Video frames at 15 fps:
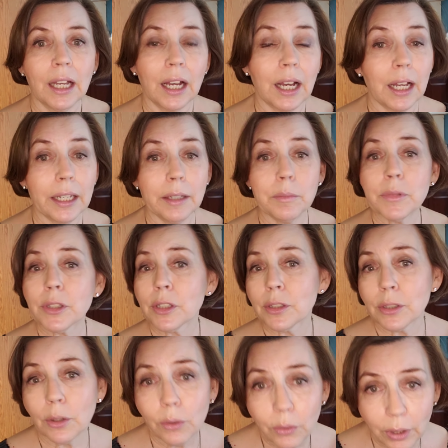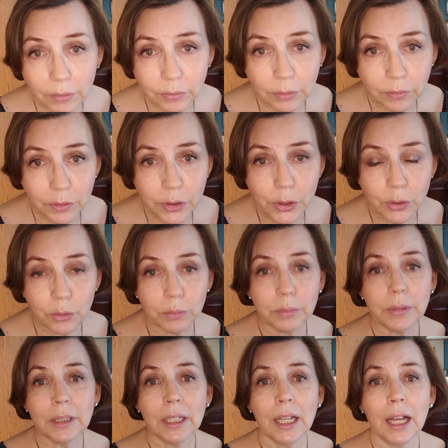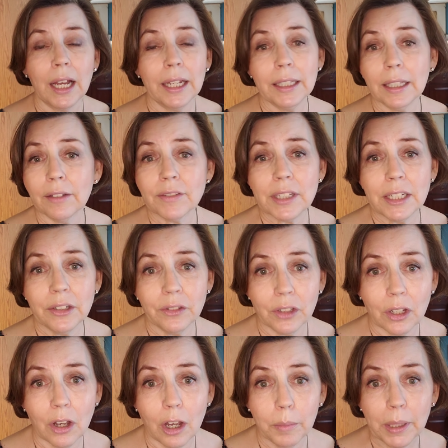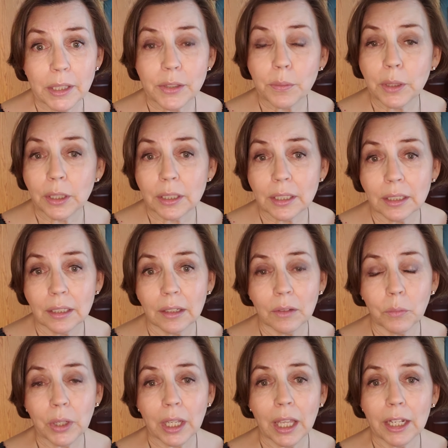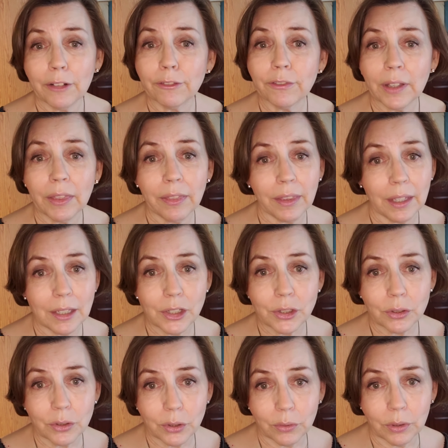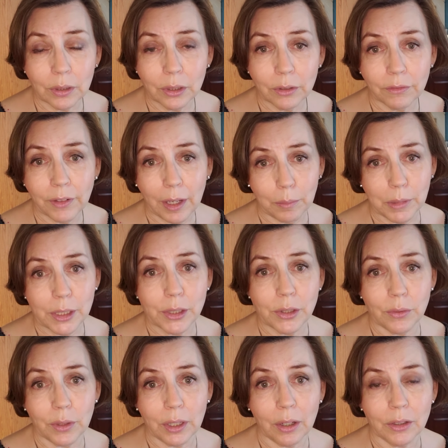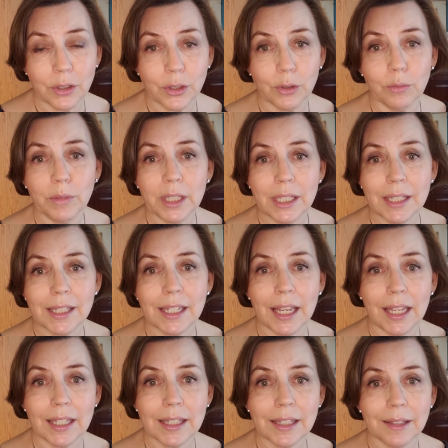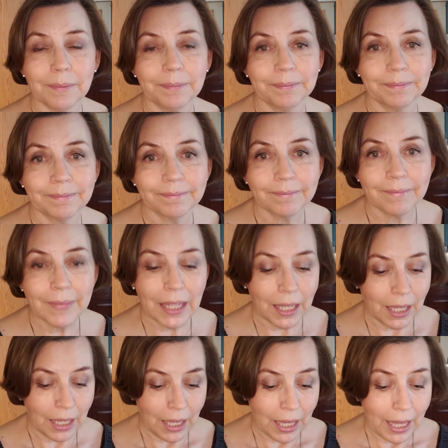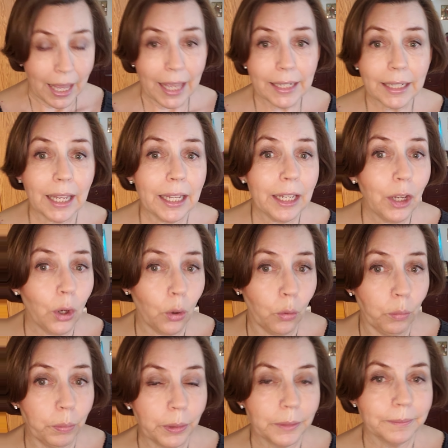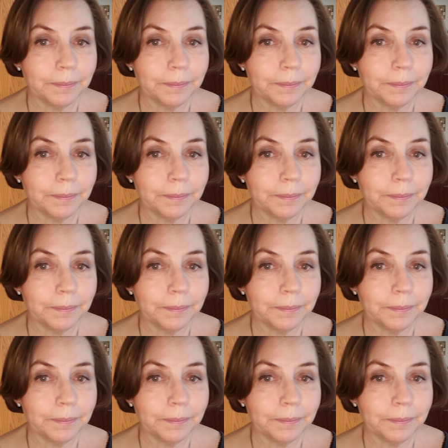I am so grateful for Zoom. I'd love to hear in the comments what kind of fun things you're doing, your family's doing on Zoom these days. And I hope